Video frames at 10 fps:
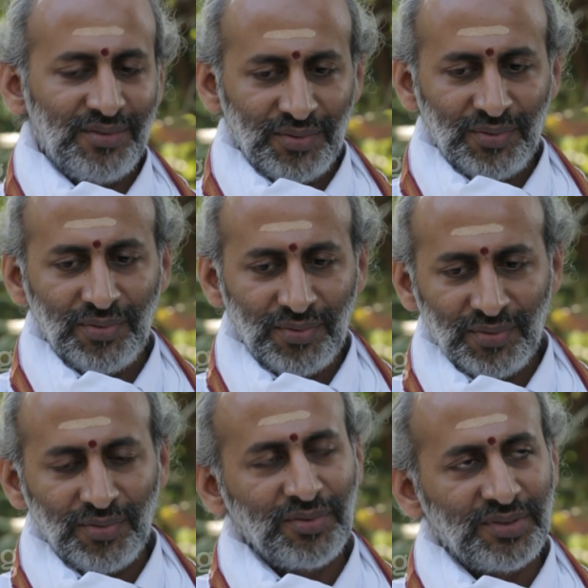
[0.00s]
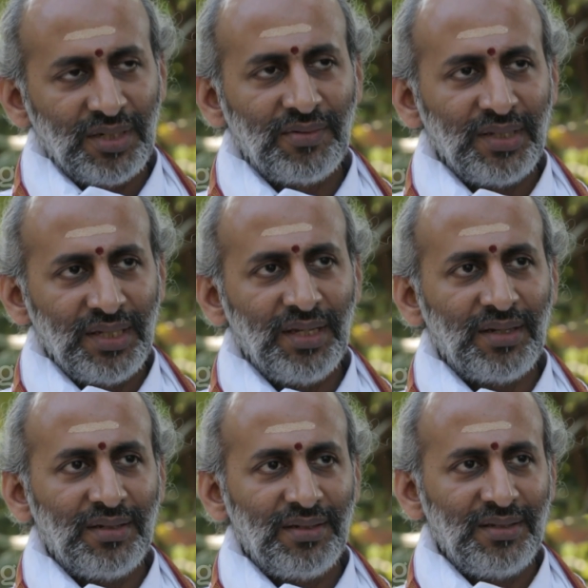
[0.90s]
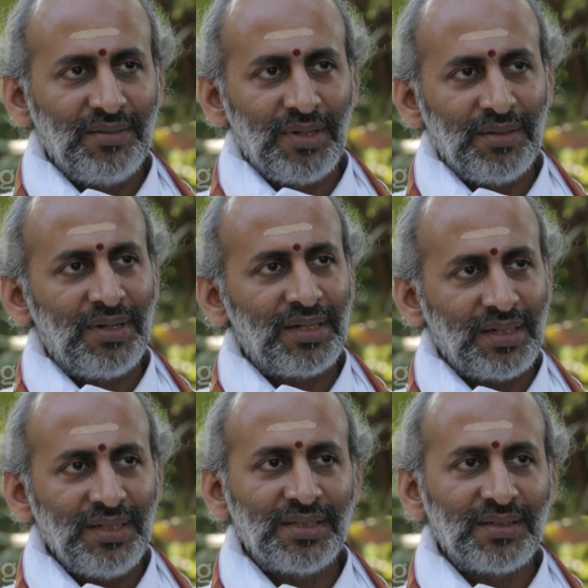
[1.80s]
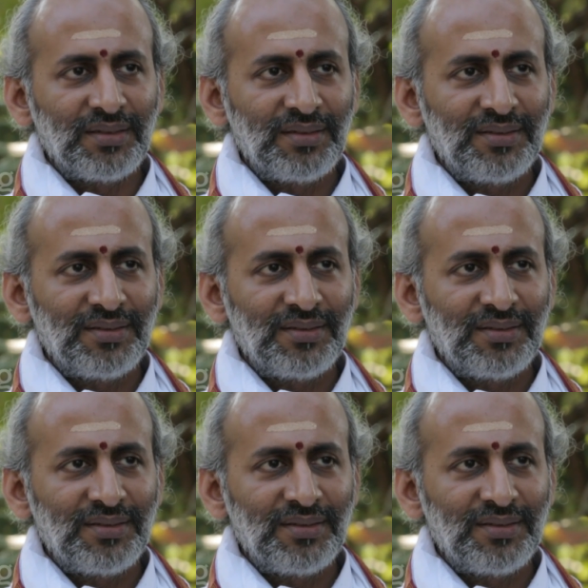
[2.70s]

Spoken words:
so who served here in the Malabar region.